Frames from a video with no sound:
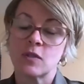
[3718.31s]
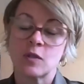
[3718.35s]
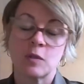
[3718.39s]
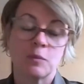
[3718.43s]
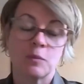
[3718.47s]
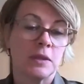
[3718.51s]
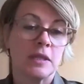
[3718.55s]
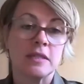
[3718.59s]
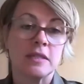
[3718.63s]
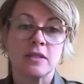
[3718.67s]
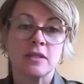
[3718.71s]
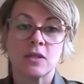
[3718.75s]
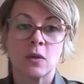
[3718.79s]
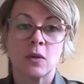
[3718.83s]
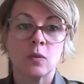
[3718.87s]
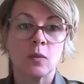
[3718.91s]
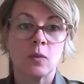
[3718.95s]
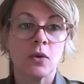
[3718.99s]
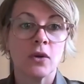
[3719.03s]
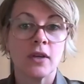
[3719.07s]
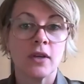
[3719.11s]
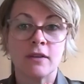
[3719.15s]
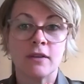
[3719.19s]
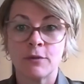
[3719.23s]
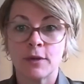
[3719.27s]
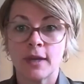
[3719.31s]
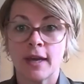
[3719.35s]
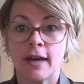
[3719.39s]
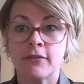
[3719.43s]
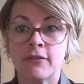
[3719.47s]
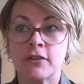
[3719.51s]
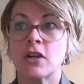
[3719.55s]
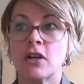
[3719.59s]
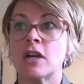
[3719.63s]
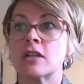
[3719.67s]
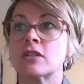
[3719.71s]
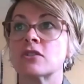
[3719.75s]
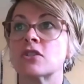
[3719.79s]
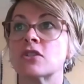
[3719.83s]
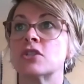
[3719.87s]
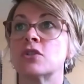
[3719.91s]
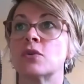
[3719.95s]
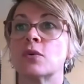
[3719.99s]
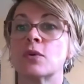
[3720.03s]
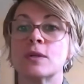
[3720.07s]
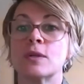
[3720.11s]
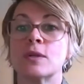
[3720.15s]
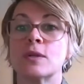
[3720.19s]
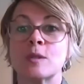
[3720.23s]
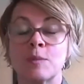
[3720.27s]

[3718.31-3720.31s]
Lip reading: So please don't worry if we haven't gotten to yours.